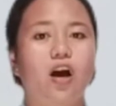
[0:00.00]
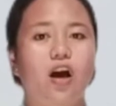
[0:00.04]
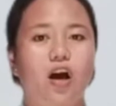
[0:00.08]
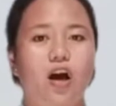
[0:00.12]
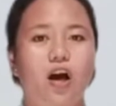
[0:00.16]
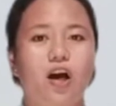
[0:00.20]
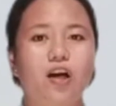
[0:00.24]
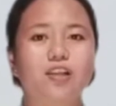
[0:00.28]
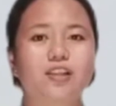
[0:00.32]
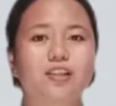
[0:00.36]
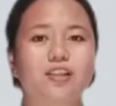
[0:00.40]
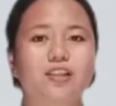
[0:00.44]

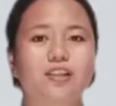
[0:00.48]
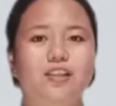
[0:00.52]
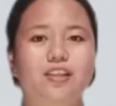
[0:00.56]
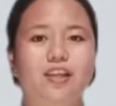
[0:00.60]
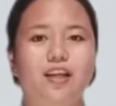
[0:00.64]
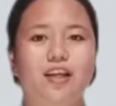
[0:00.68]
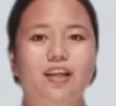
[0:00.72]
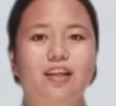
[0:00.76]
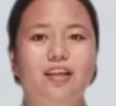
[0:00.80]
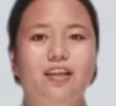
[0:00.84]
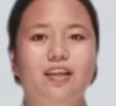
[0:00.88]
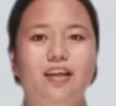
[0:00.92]

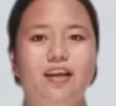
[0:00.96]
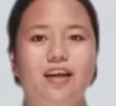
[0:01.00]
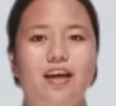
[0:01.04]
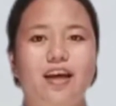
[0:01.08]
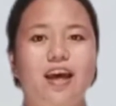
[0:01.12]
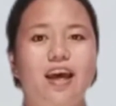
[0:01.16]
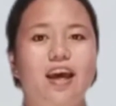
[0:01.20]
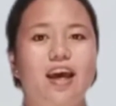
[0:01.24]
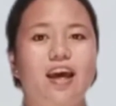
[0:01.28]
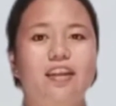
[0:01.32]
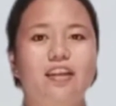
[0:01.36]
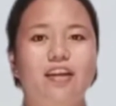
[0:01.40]
oxygen,
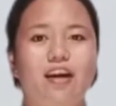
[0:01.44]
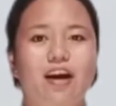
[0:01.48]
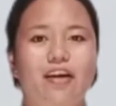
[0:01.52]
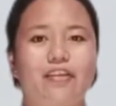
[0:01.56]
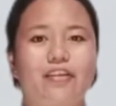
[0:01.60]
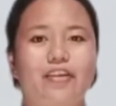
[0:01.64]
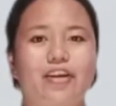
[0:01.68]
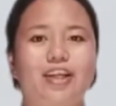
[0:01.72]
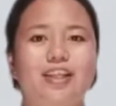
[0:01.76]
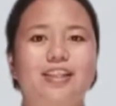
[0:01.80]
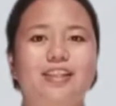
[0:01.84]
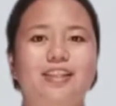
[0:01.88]
and
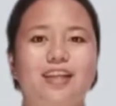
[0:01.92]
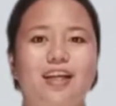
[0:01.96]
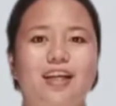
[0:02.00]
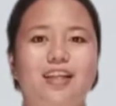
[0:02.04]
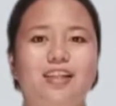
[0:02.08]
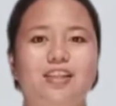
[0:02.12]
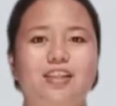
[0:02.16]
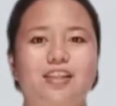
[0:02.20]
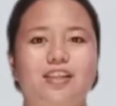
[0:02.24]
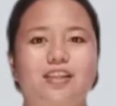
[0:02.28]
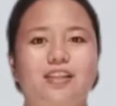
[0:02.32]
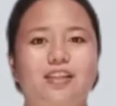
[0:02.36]
other
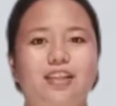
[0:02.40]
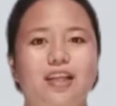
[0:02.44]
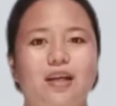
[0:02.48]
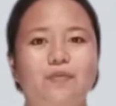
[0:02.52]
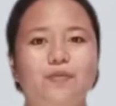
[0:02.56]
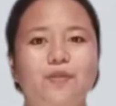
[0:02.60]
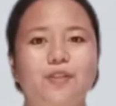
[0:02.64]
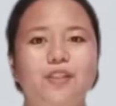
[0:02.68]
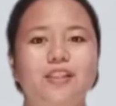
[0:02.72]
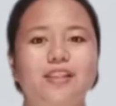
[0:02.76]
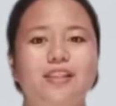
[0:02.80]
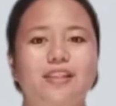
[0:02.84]
essential
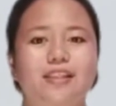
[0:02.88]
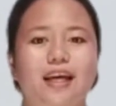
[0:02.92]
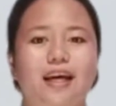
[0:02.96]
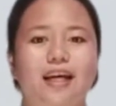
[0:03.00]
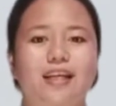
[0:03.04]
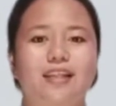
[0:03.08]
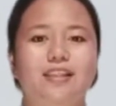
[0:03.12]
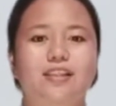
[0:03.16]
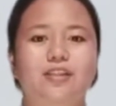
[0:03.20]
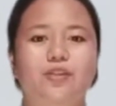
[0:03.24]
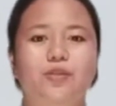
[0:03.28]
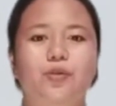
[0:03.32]

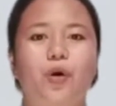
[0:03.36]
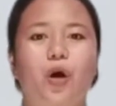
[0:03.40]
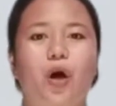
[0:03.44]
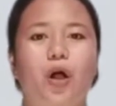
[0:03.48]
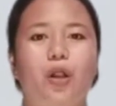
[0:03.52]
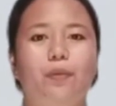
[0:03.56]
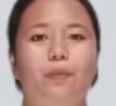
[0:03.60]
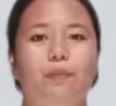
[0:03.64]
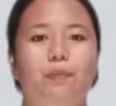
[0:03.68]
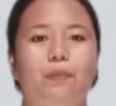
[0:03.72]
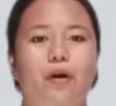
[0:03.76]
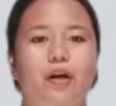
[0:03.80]
substances to
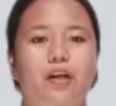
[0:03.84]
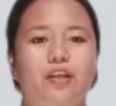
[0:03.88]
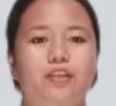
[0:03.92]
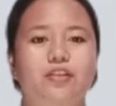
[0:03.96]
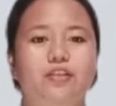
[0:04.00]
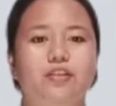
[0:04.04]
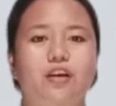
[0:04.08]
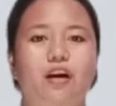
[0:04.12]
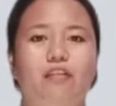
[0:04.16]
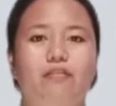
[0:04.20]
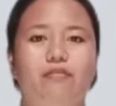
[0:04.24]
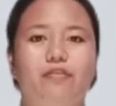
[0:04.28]
all
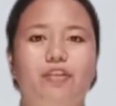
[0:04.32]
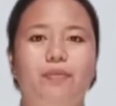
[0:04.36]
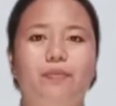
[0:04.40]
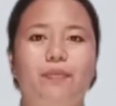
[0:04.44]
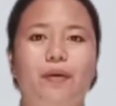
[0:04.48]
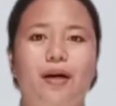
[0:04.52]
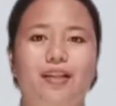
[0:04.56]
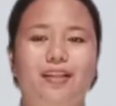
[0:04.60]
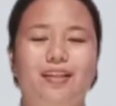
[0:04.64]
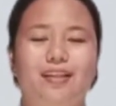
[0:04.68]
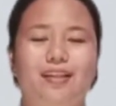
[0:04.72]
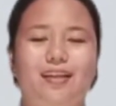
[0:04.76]
parts of the
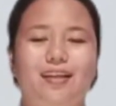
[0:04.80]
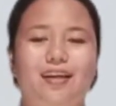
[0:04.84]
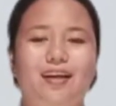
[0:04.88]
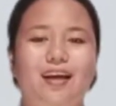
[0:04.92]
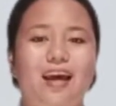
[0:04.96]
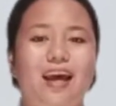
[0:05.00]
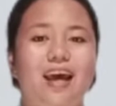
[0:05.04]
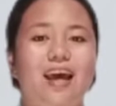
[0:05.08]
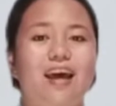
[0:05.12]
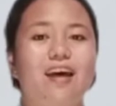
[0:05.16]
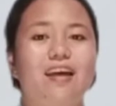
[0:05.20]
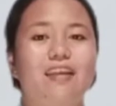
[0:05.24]
body.
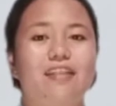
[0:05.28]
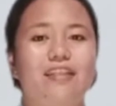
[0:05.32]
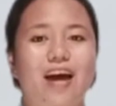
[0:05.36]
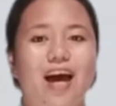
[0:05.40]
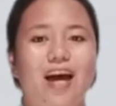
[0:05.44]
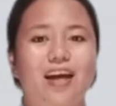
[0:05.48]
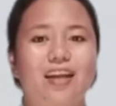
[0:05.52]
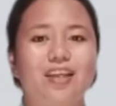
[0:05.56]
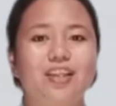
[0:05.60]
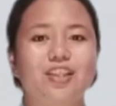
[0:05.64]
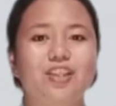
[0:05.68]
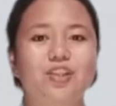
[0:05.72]

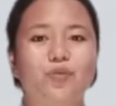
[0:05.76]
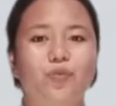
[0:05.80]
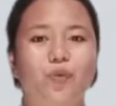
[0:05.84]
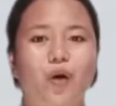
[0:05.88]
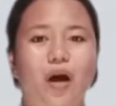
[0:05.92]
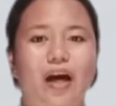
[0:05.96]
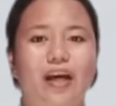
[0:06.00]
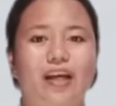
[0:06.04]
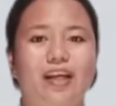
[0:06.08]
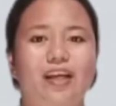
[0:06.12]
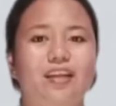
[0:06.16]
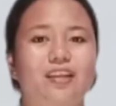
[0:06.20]
That is
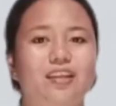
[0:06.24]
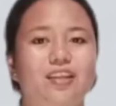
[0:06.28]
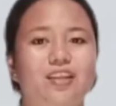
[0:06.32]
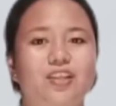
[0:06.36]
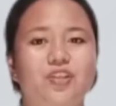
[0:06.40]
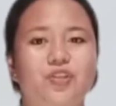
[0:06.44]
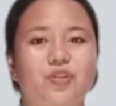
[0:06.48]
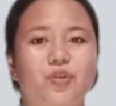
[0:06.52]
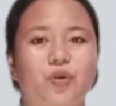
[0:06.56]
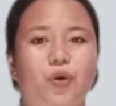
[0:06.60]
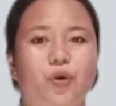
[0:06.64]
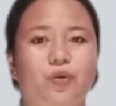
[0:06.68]
why it
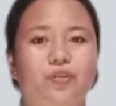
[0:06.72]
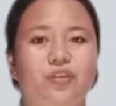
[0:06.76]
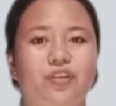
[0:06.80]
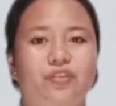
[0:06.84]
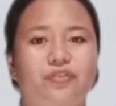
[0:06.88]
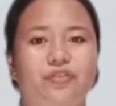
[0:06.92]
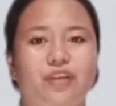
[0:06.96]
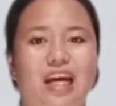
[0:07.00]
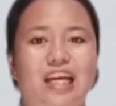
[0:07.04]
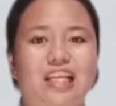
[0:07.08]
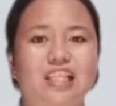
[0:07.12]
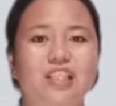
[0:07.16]
is called the
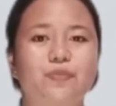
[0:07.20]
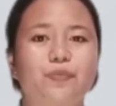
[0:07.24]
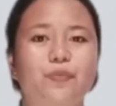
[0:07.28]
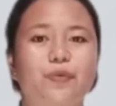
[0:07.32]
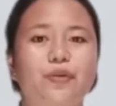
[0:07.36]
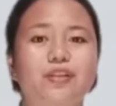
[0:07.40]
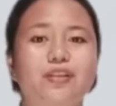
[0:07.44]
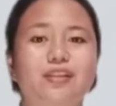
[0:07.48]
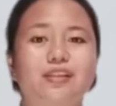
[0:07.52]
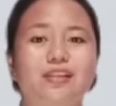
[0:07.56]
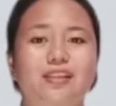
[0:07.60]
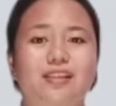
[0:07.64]

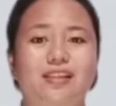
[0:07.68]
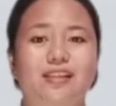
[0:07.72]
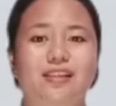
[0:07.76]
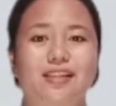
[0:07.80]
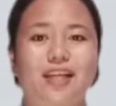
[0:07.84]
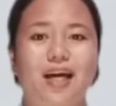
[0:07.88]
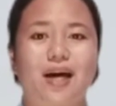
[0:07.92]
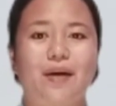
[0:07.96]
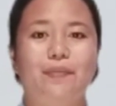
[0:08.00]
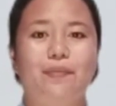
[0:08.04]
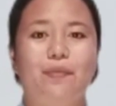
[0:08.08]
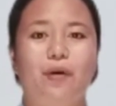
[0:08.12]
transport
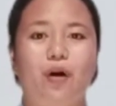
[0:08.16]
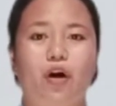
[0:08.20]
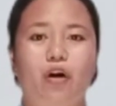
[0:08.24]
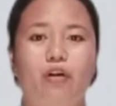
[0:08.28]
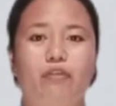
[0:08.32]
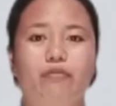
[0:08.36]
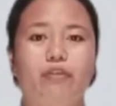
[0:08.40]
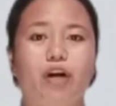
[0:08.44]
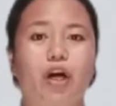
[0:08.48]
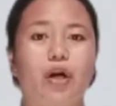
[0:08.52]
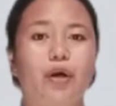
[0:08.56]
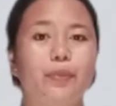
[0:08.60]
system
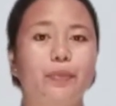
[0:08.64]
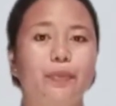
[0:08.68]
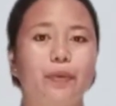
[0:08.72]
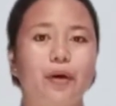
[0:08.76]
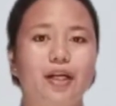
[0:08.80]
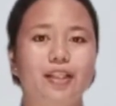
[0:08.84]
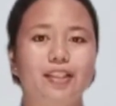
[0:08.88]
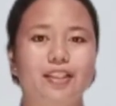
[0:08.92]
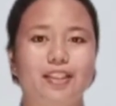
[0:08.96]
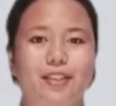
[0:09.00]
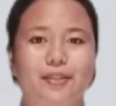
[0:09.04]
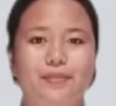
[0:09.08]
of our
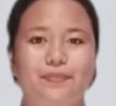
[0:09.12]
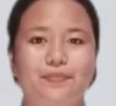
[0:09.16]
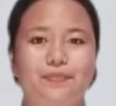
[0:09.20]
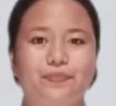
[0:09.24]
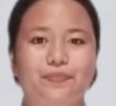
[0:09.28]
body.